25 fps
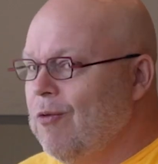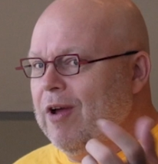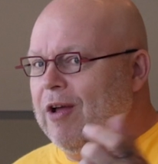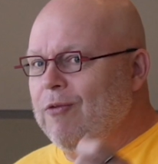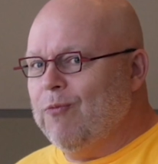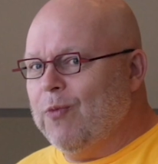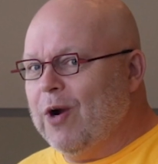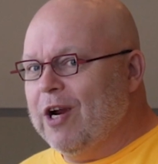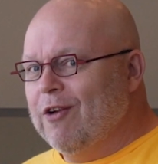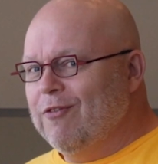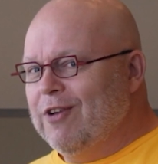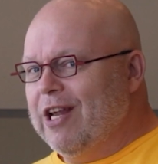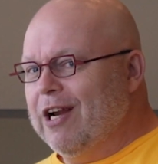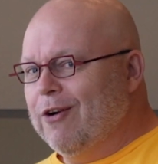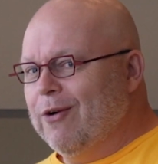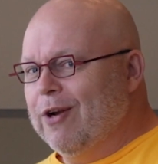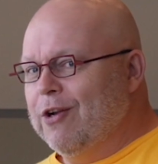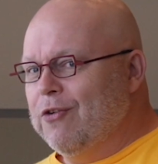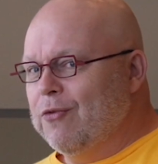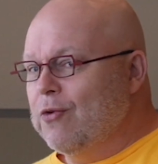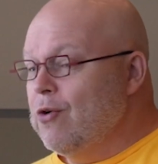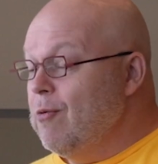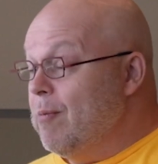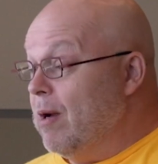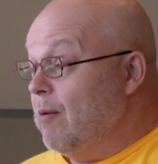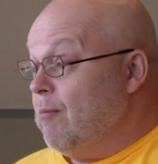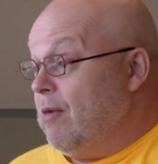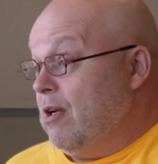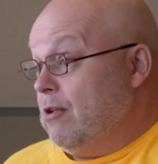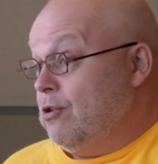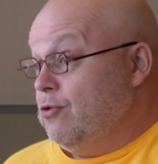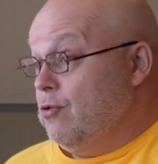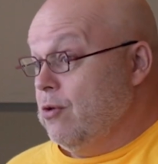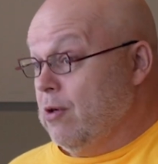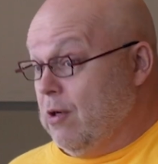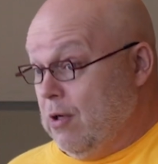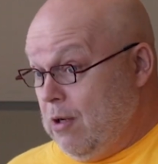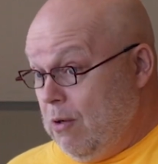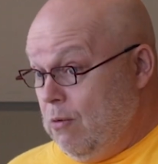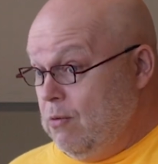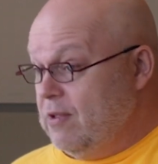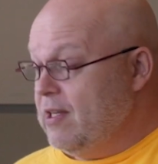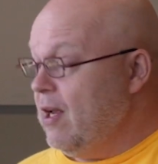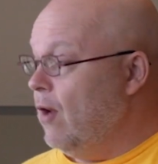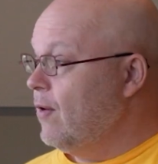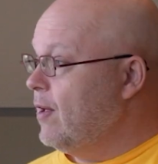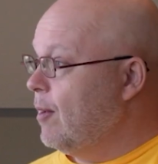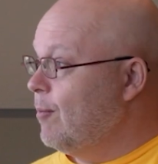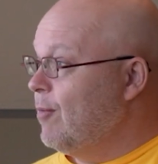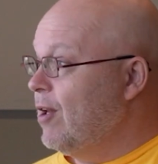And when they're in the room, I'm like, sure, go
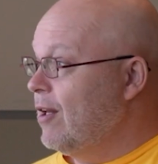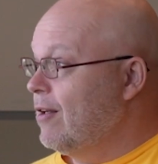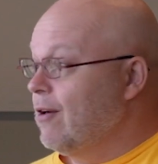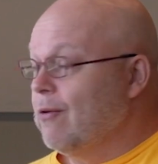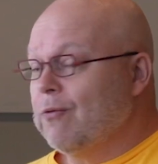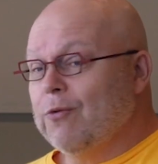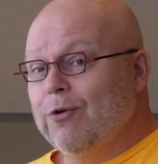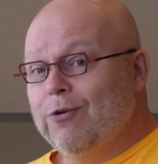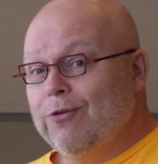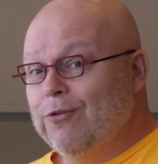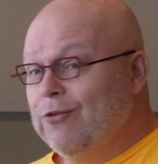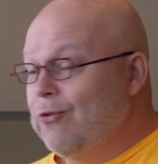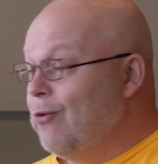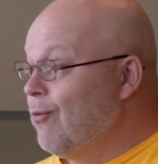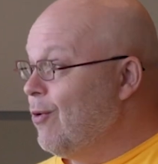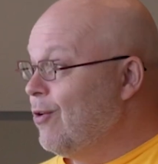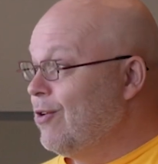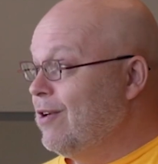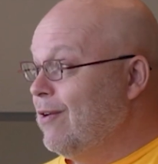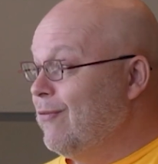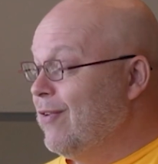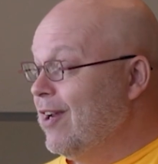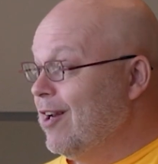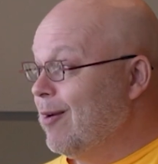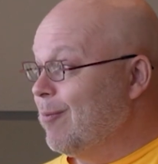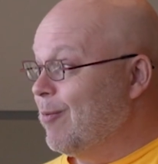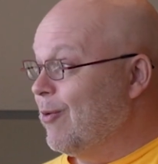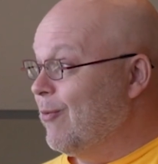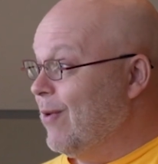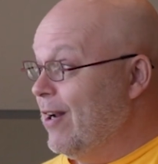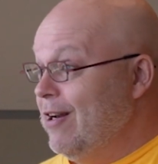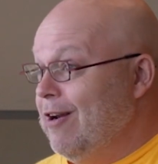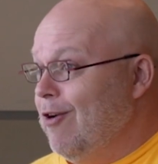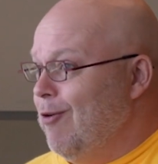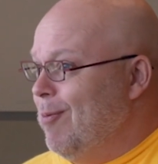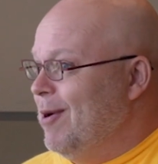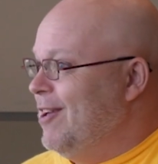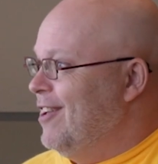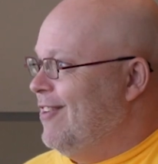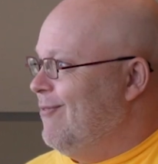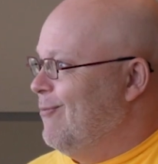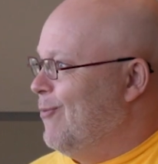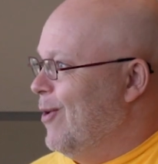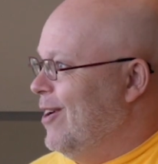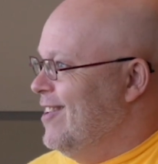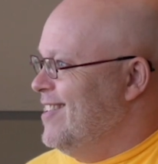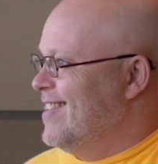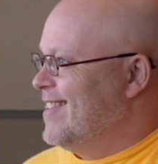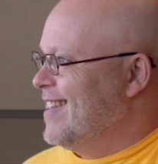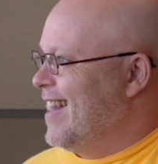tell them that they're the wrong developer, right? Nobody
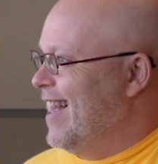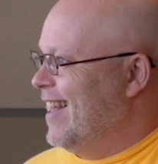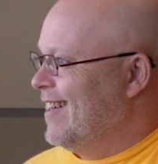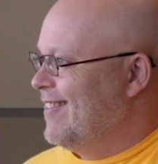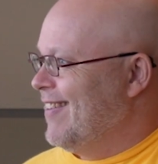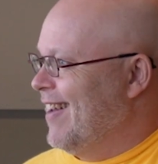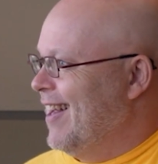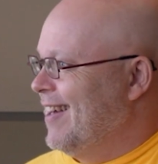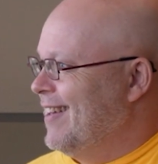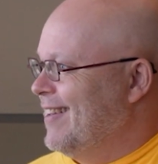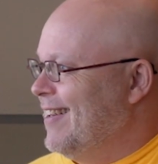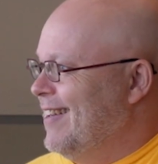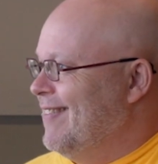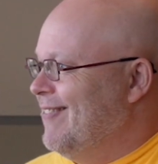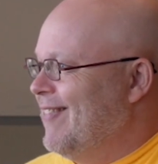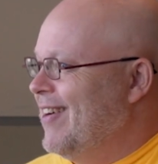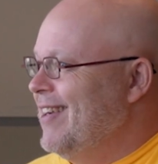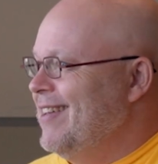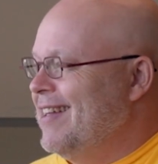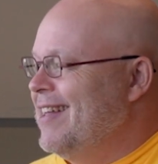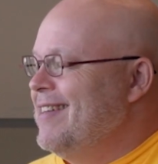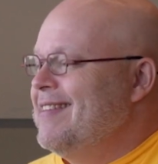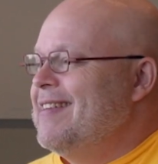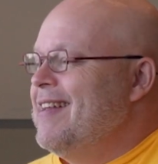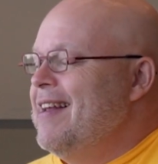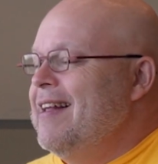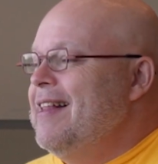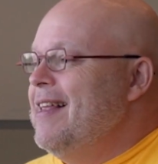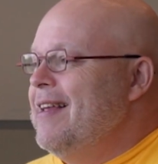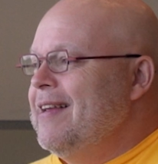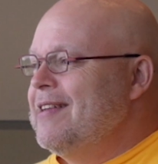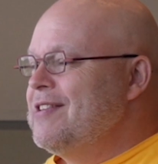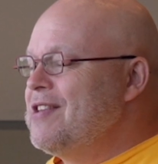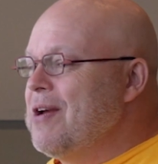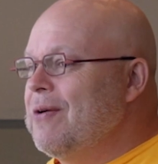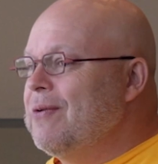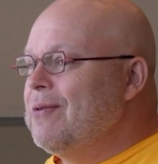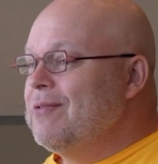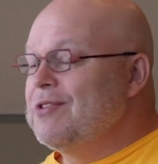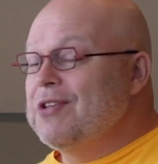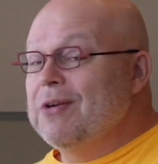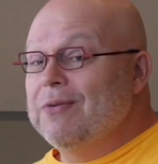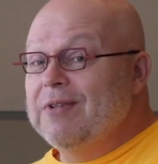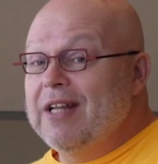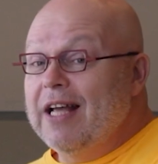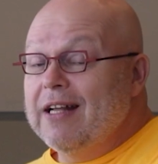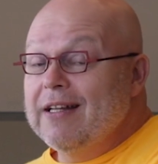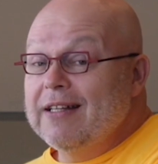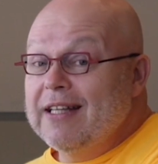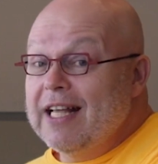wants that, like, yeah. right? And so, so
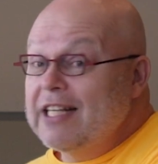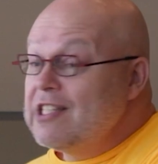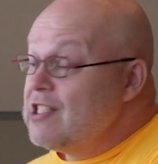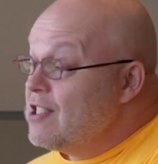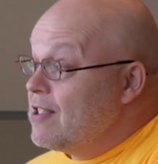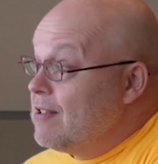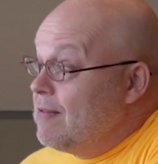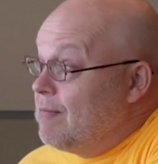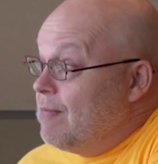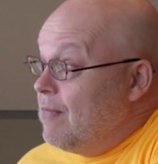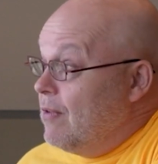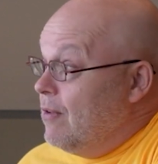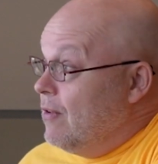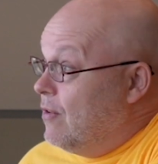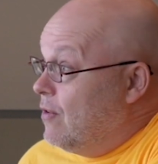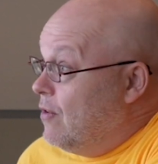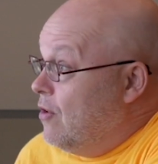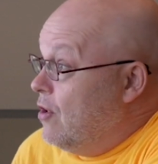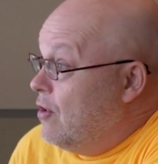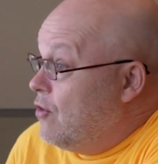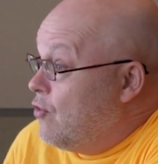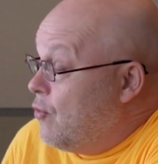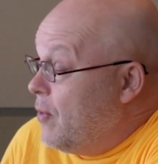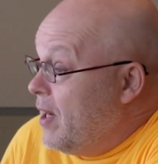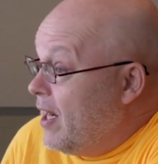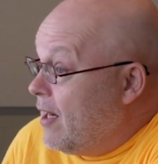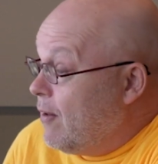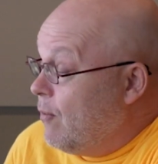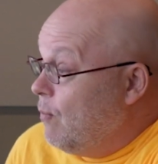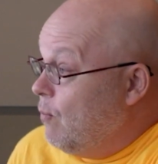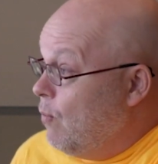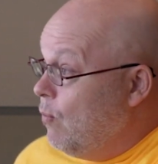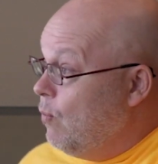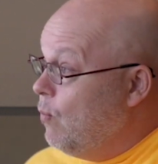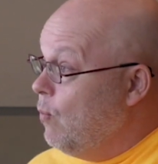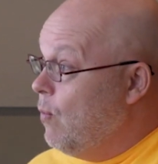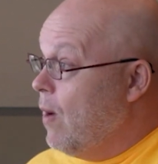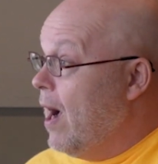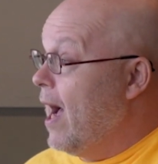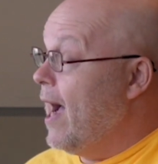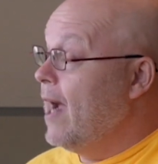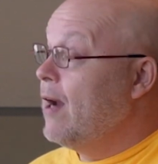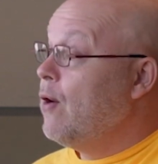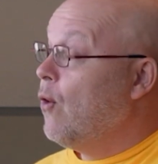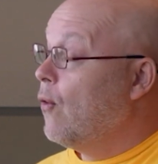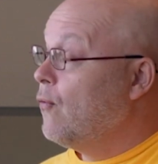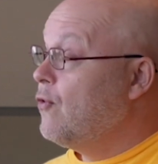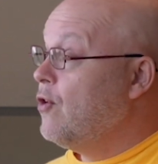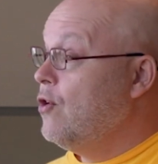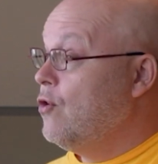that, that's the trick I
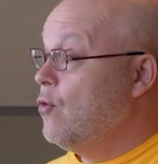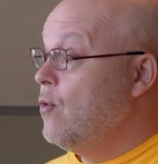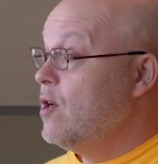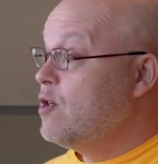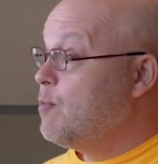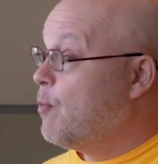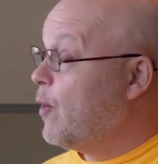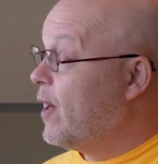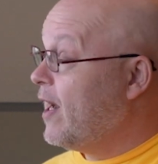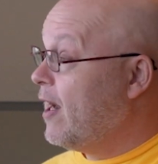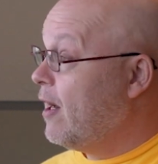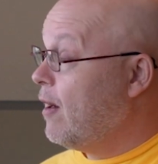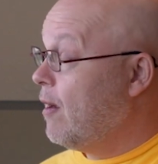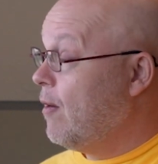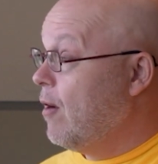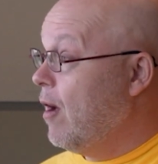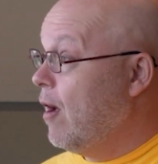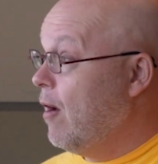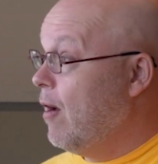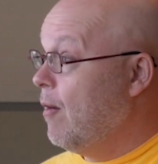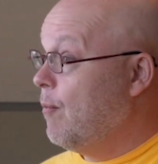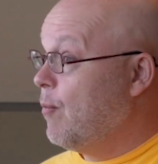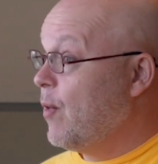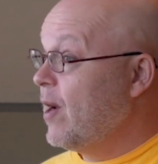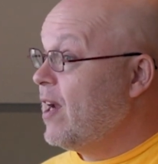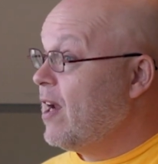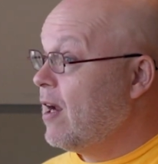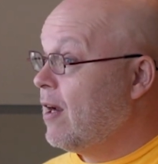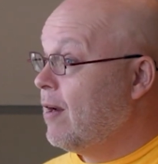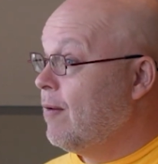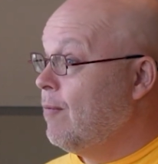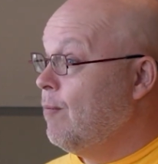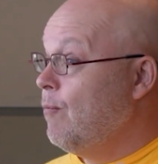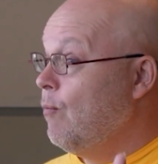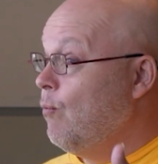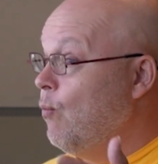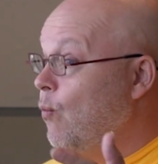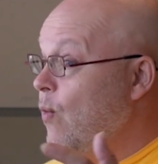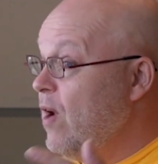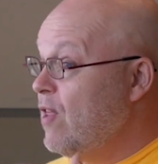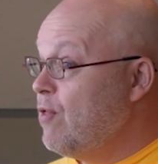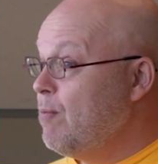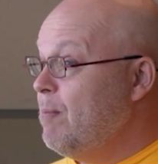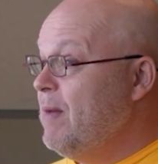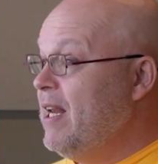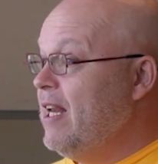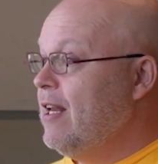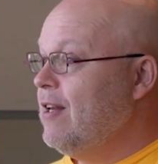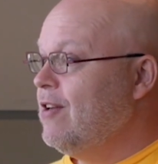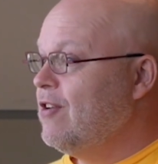often do, is bringing bringing
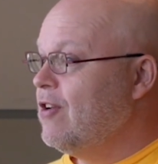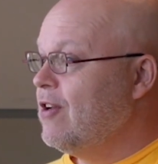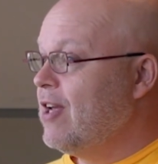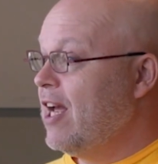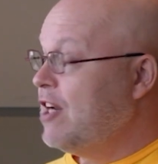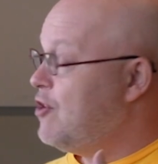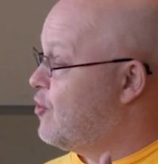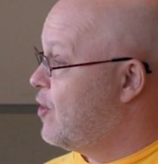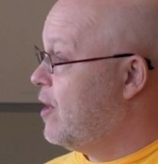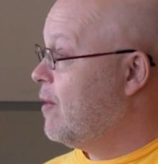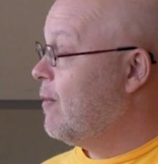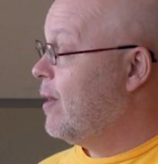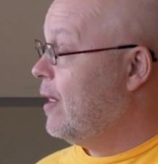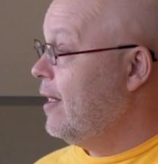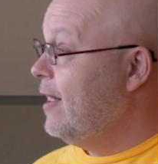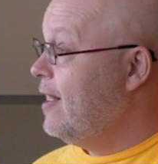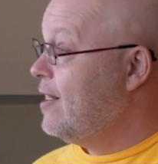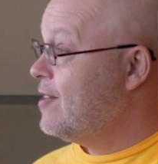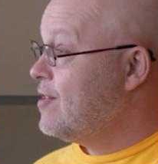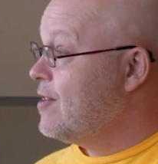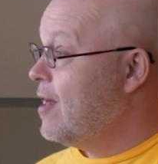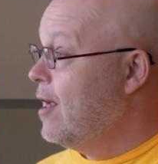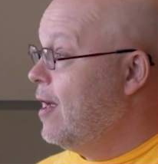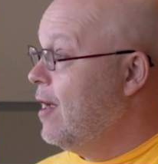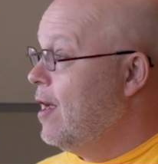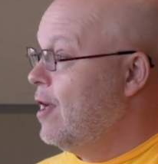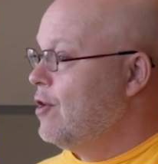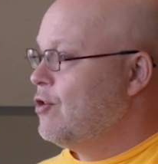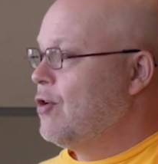with me the engineering leads, mm-hmm.